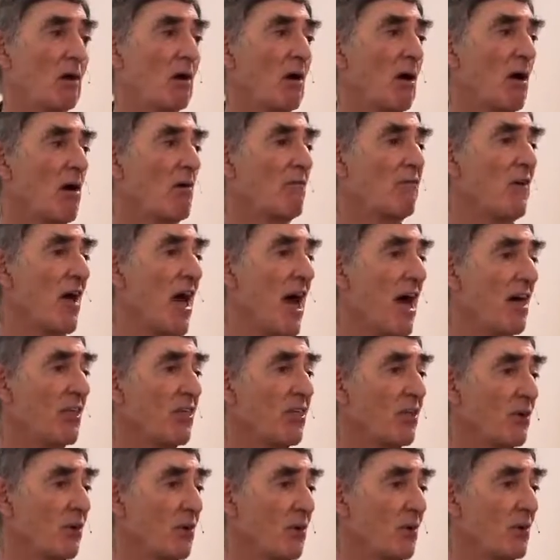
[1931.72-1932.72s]
of
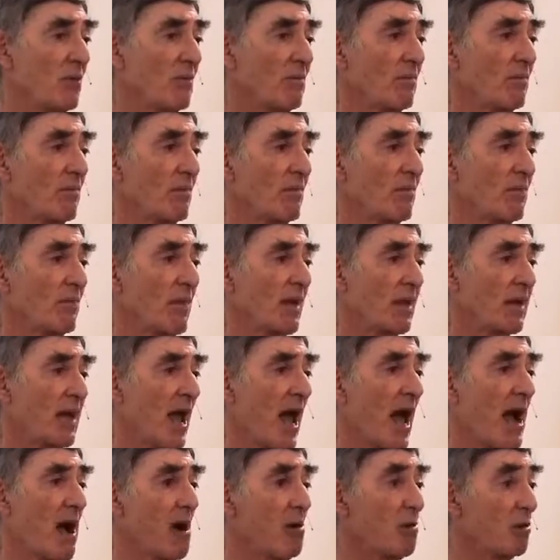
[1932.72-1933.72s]
Hathor, the
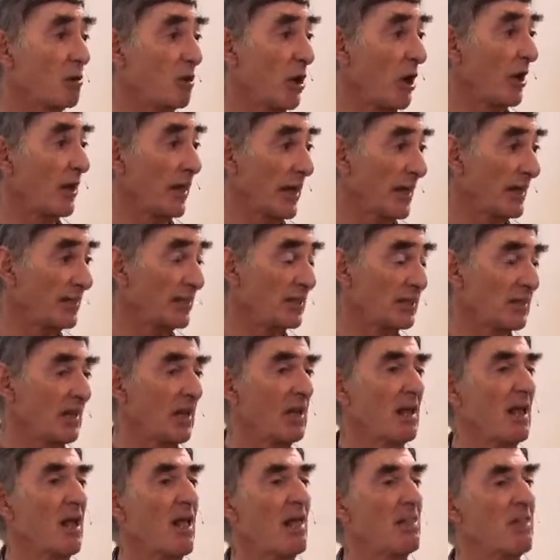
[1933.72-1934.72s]
cow goddess,
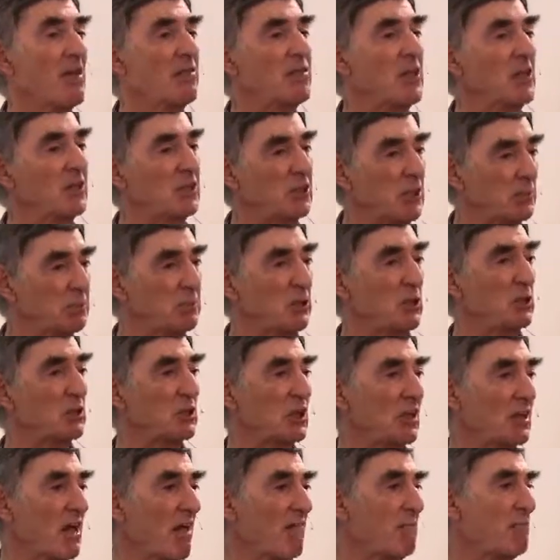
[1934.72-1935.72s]
that the Egyptians
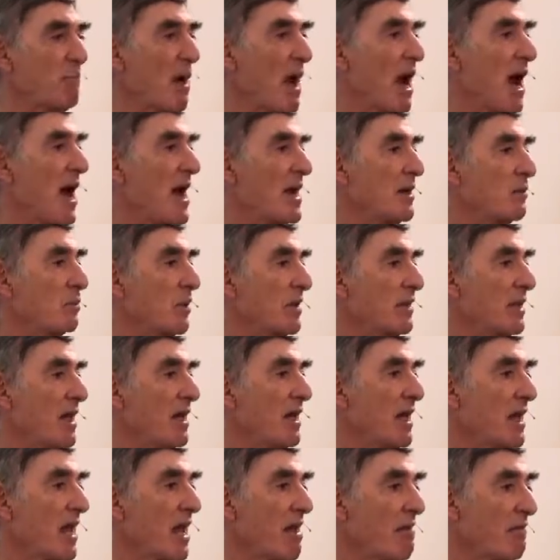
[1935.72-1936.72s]
had left behind when
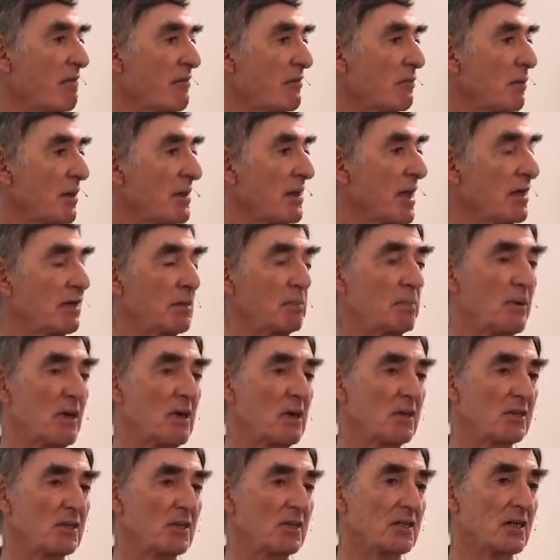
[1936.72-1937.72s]
they
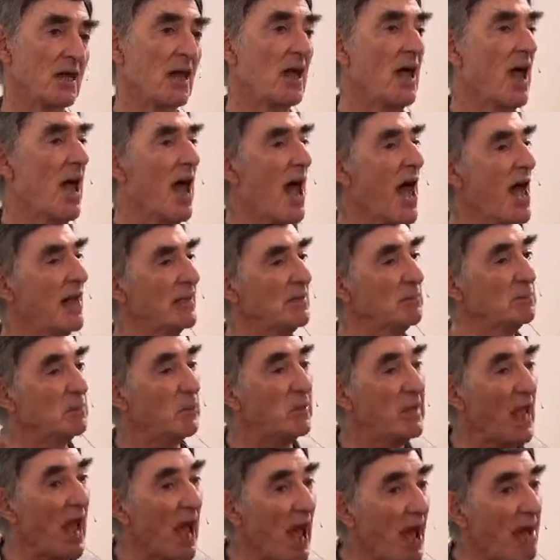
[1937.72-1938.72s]
departed. And
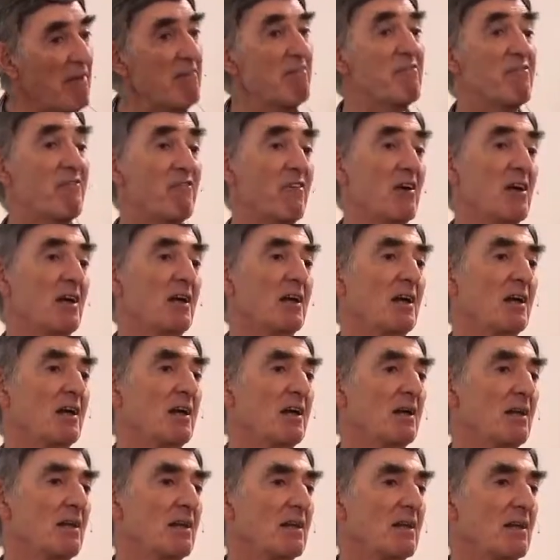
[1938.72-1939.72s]
we have
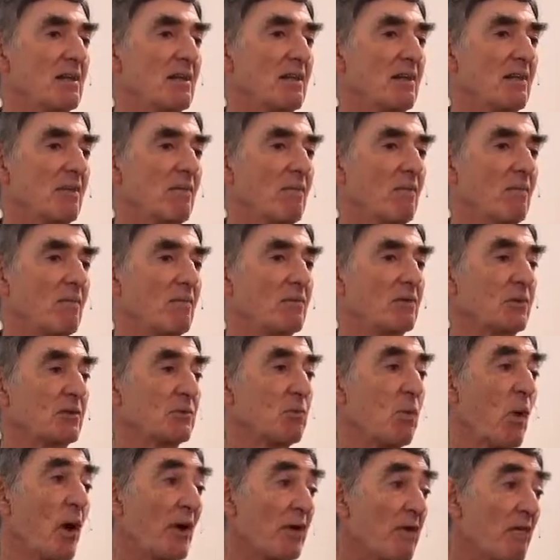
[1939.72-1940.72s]

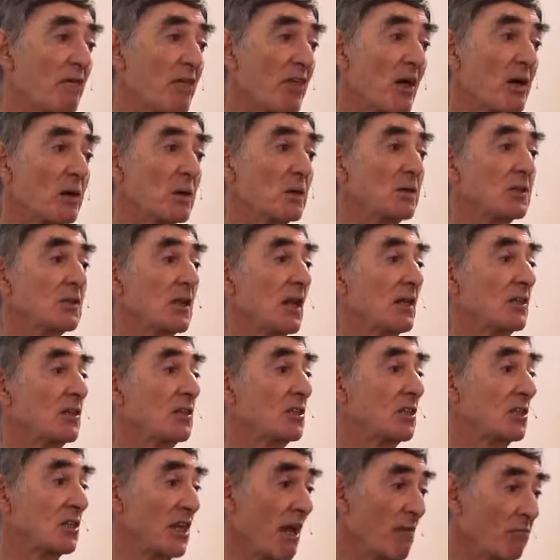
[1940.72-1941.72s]
one of those and
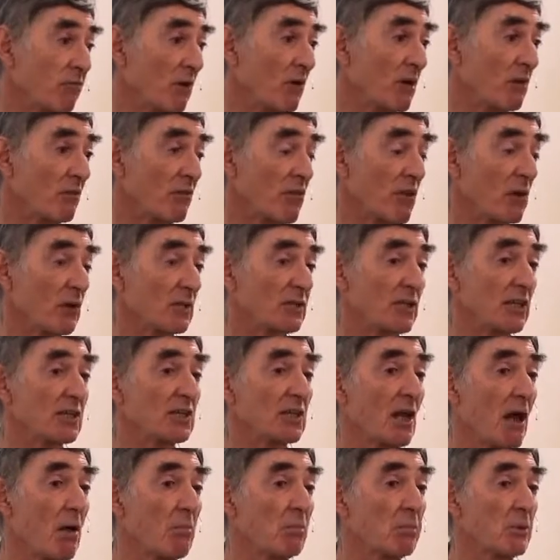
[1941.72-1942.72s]
several of those
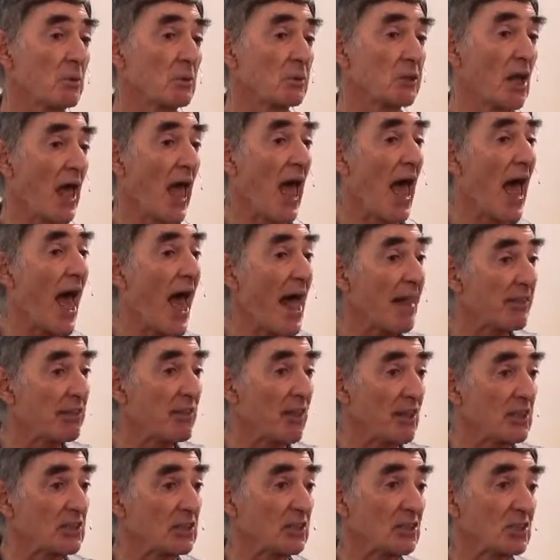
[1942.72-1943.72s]
examples at
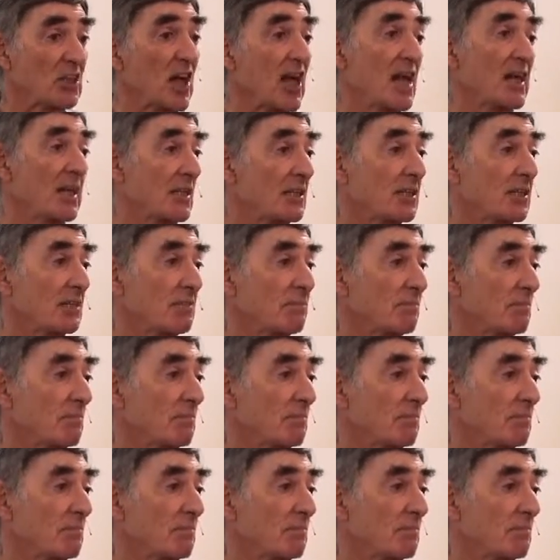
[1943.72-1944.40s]
this site,